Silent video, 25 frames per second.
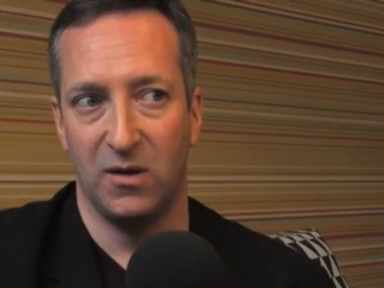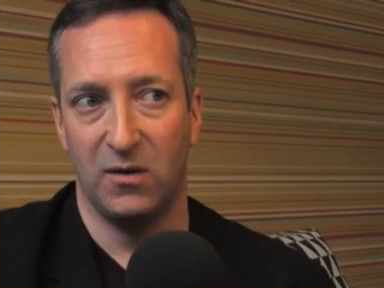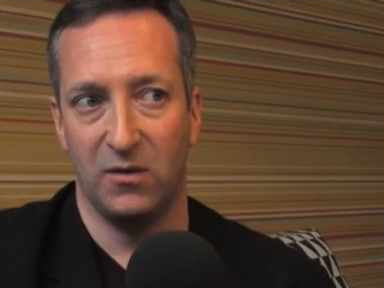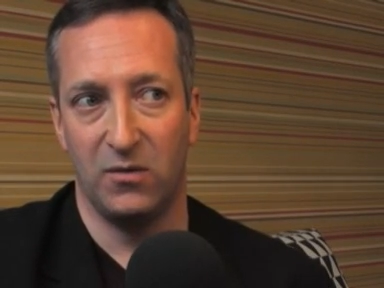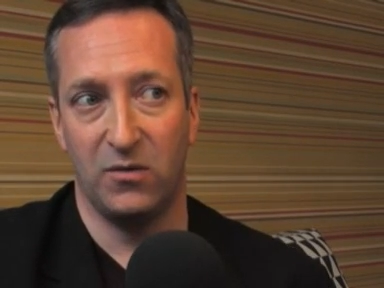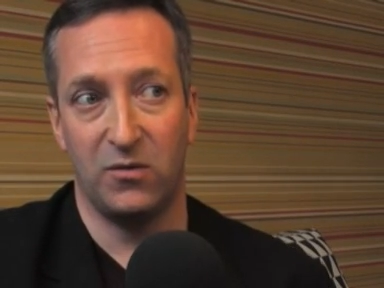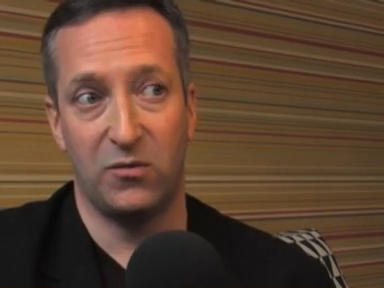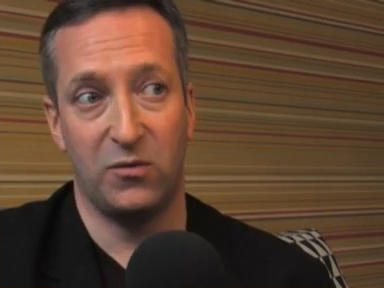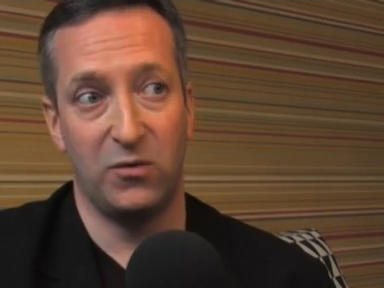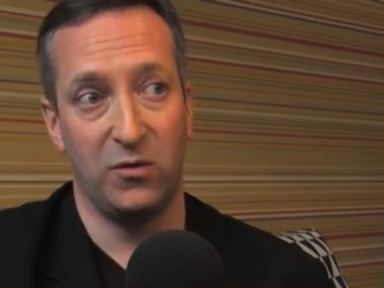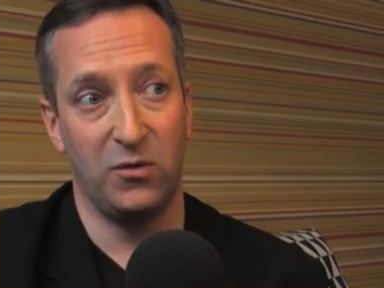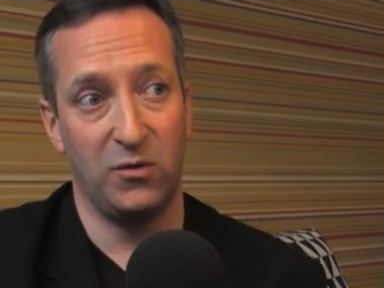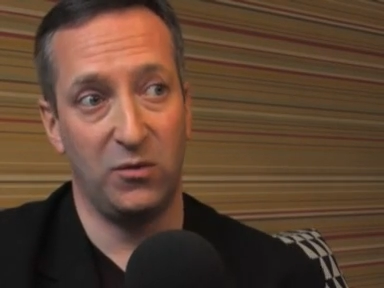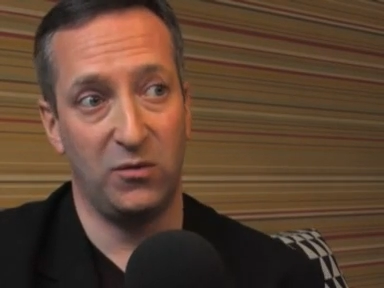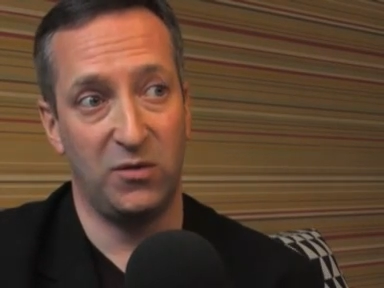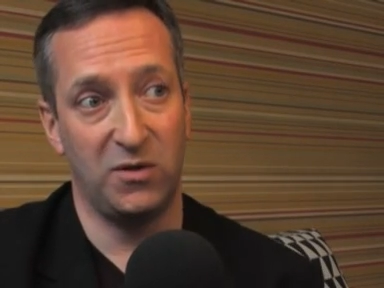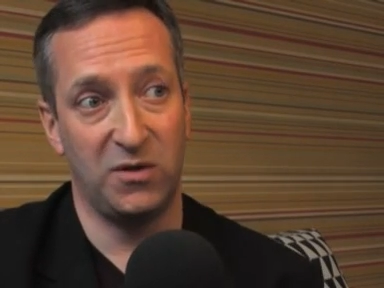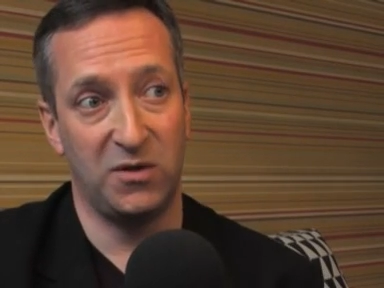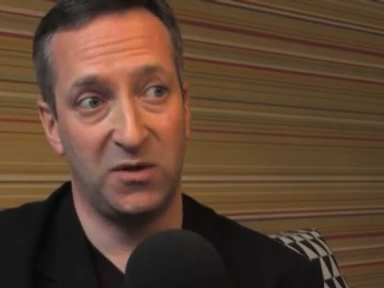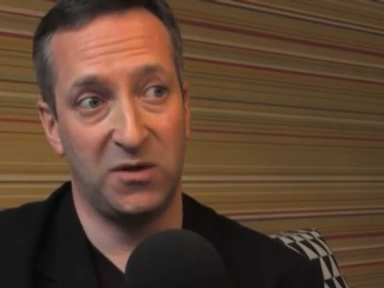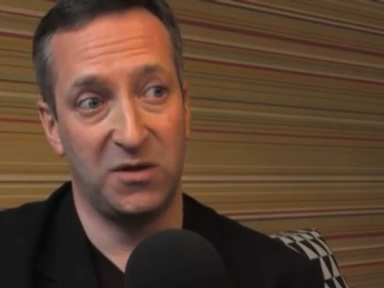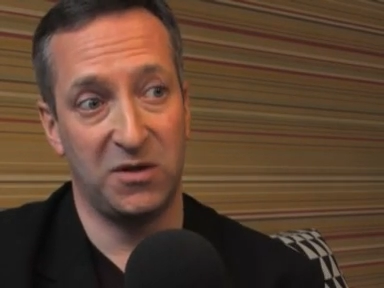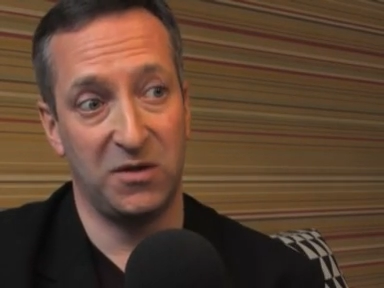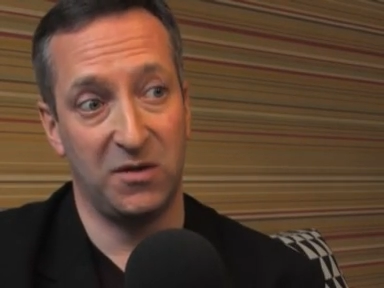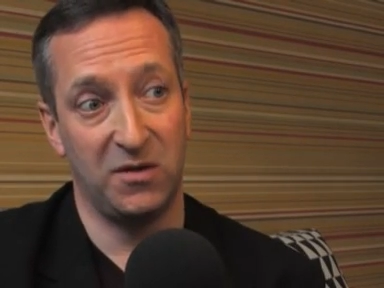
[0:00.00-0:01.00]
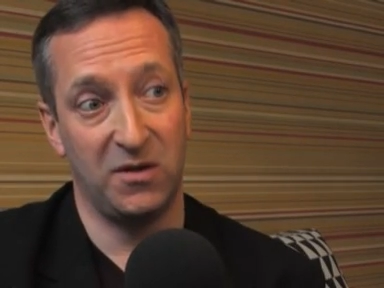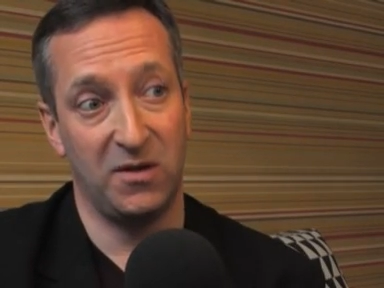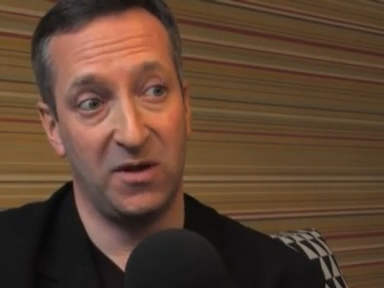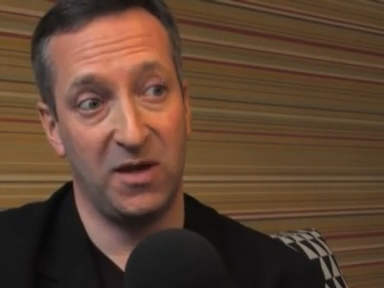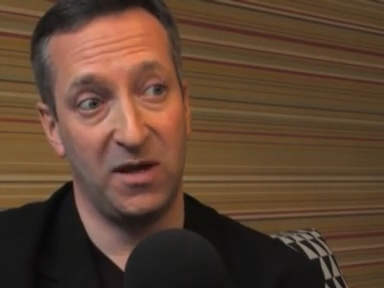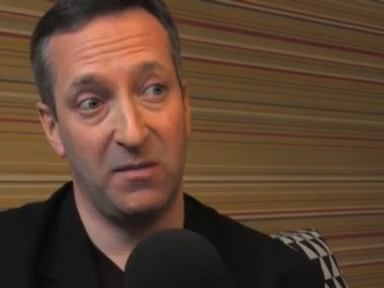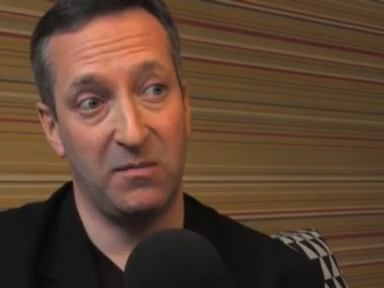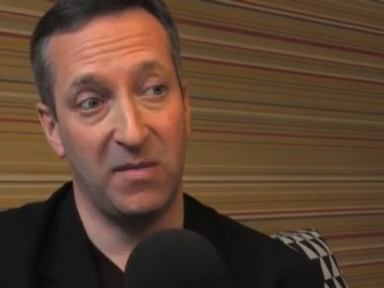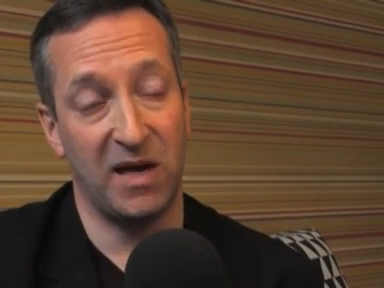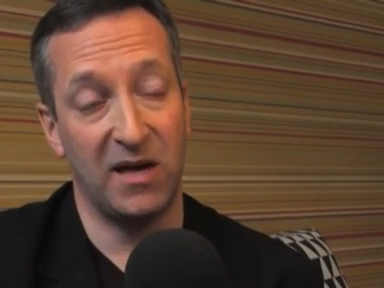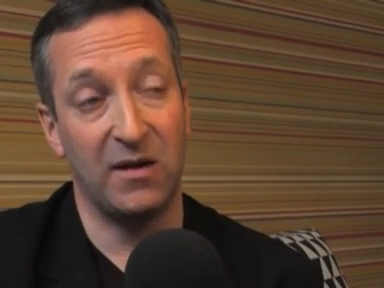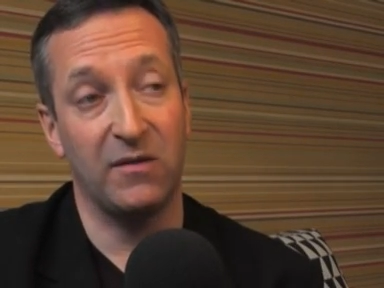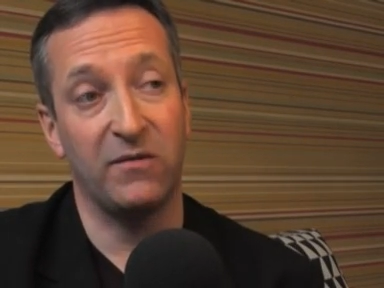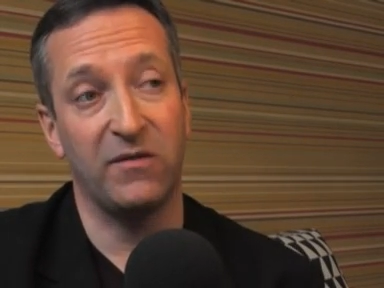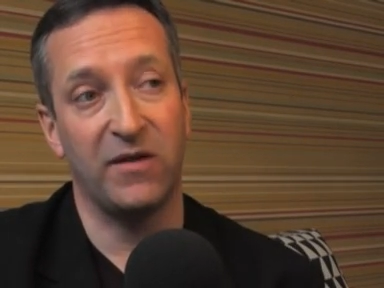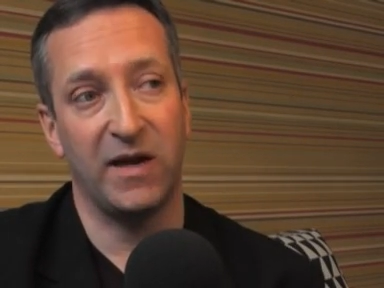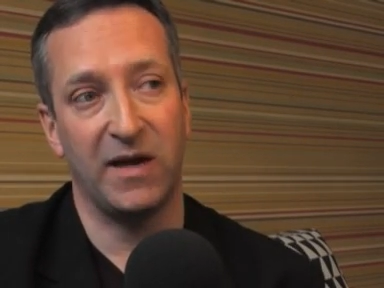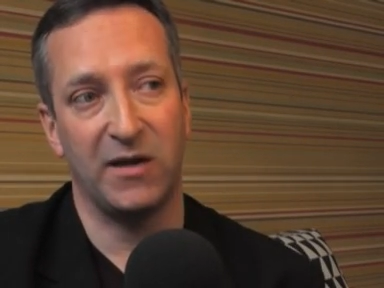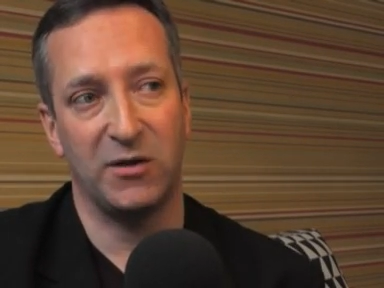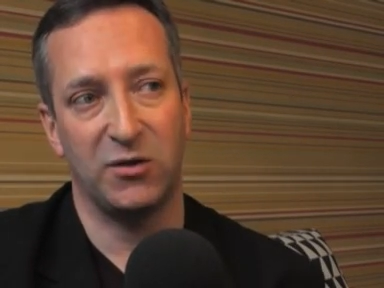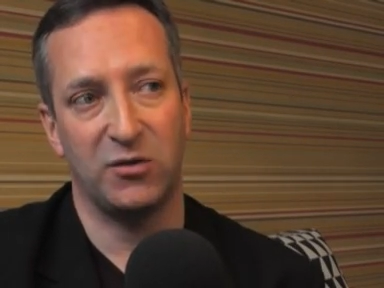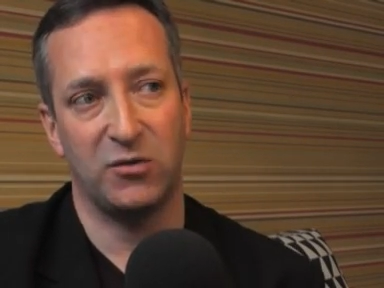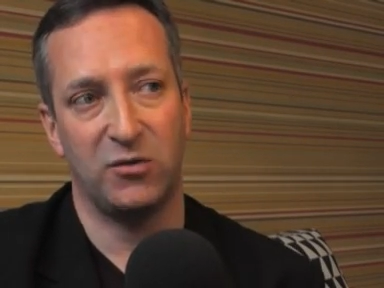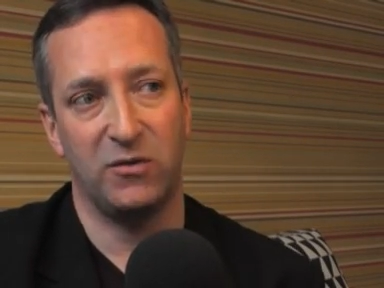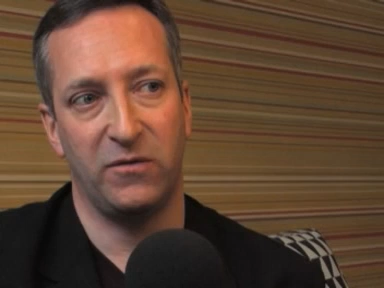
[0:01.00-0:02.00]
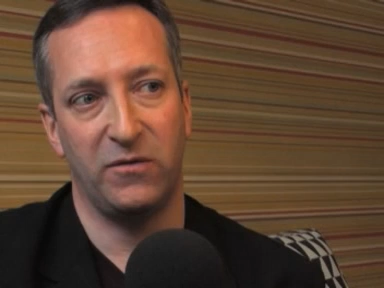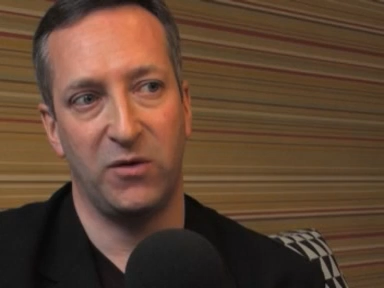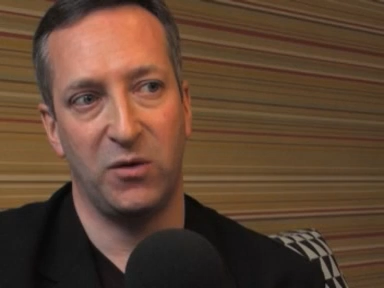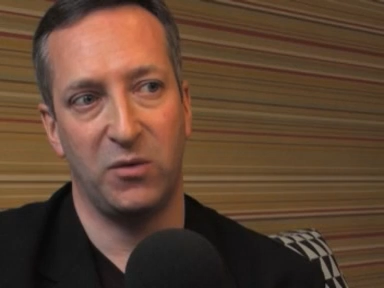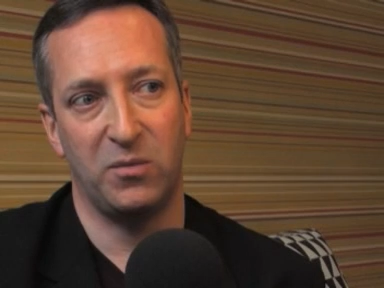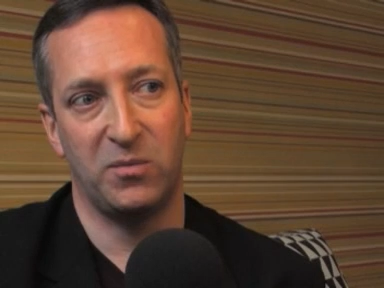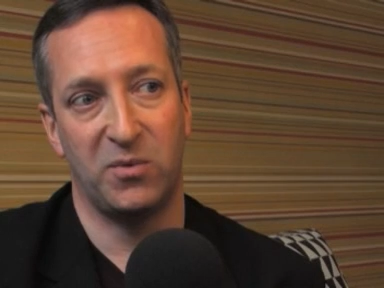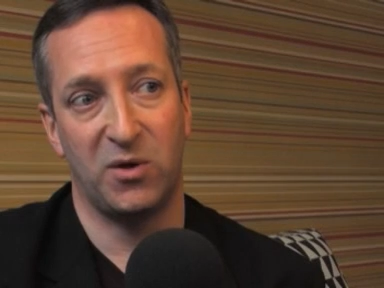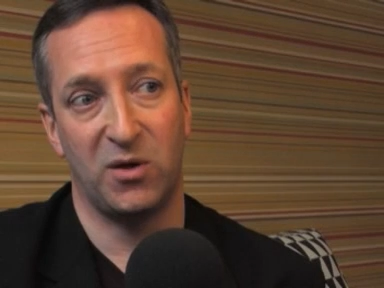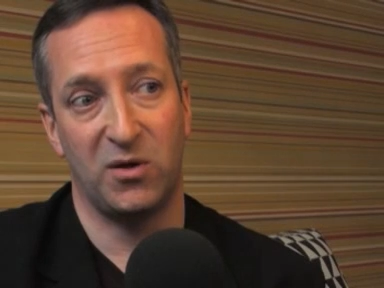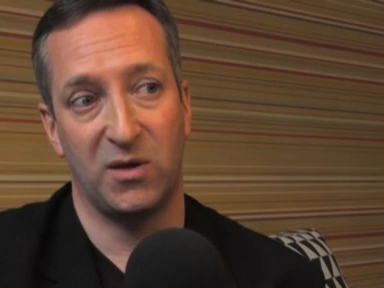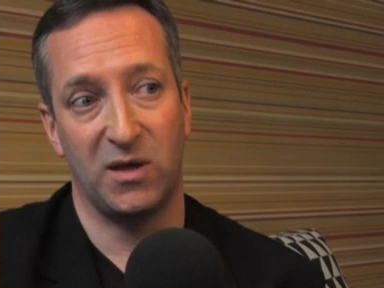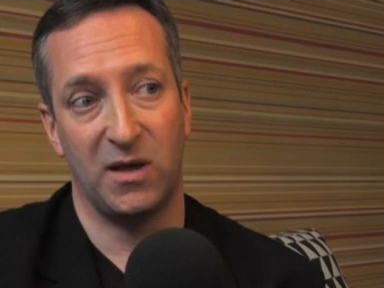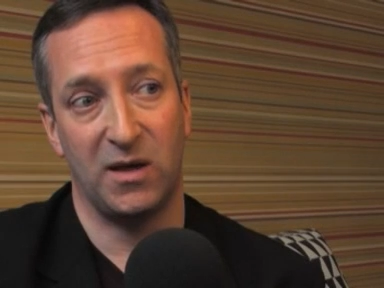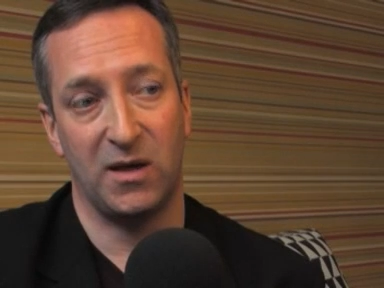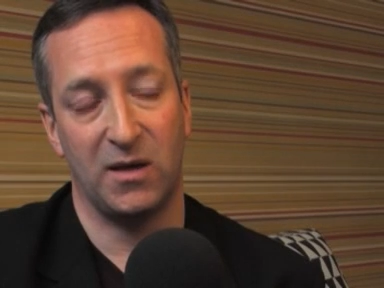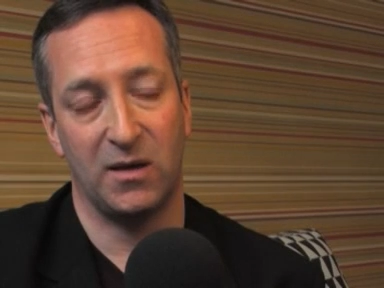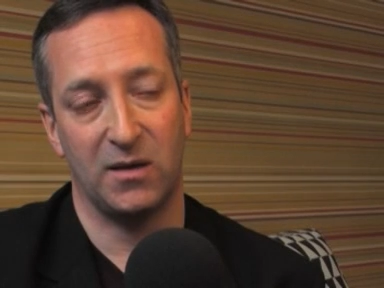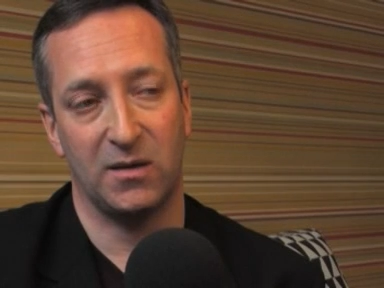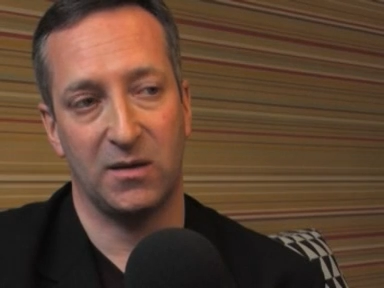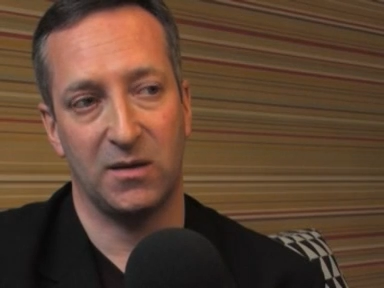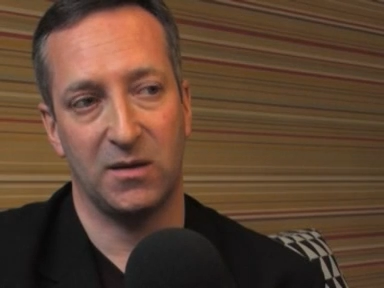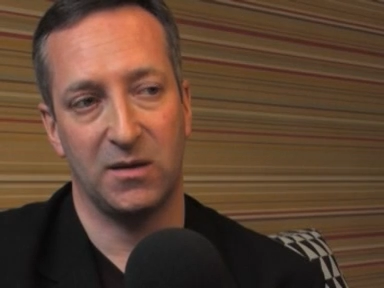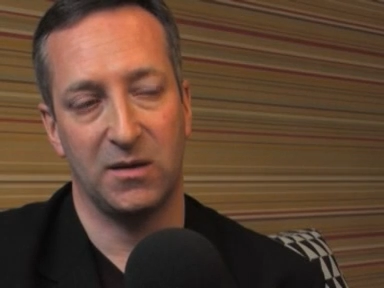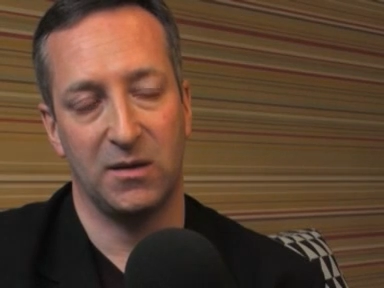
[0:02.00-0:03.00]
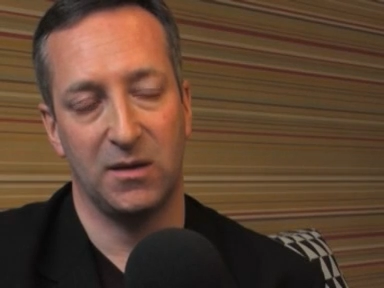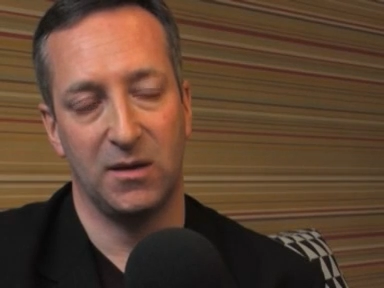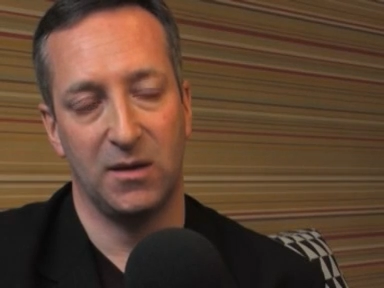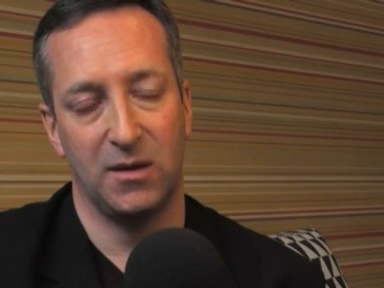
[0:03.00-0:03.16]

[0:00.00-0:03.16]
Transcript: through to the manufacturer of your product,